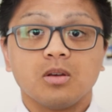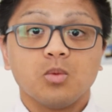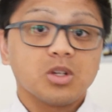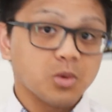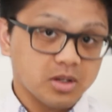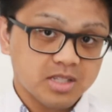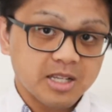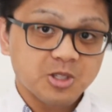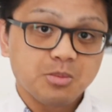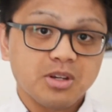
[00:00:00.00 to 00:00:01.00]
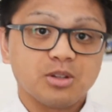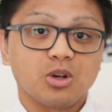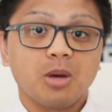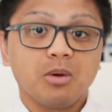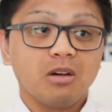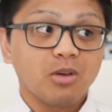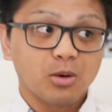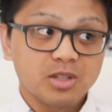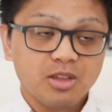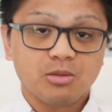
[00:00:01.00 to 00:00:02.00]
which works out to be a drop of
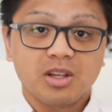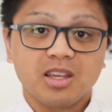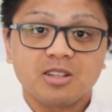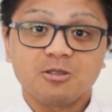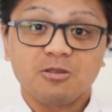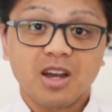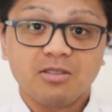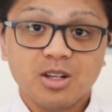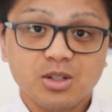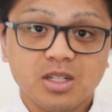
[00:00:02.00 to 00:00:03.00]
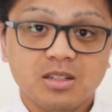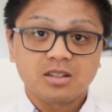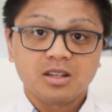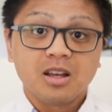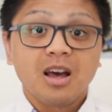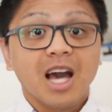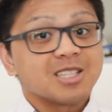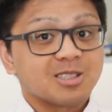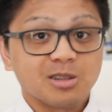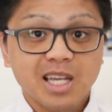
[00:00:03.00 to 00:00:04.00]
only $3,500. I
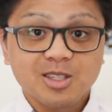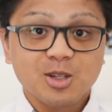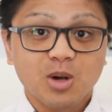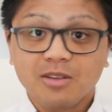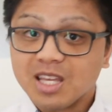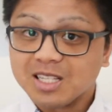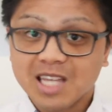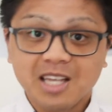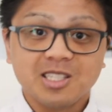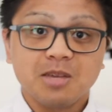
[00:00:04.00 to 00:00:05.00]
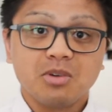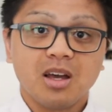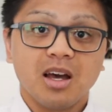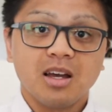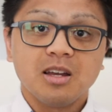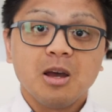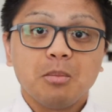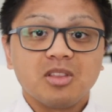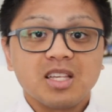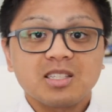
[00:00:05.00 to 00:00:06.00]
still get to drive the exact same car,
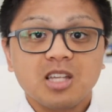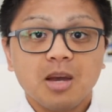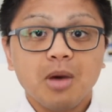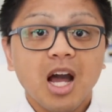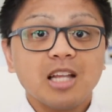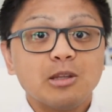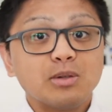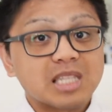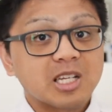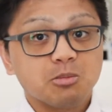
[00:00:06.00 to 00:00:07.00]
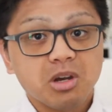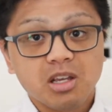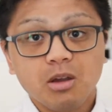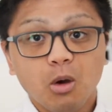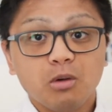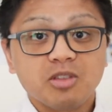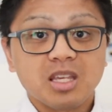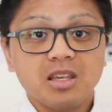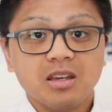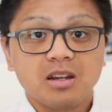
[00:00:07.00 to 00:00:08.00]
but this time I lose less money over the
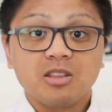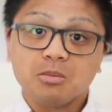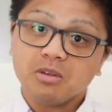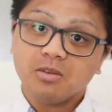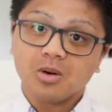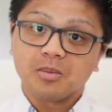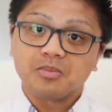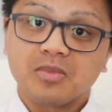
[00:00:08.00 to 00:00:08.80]
year than before.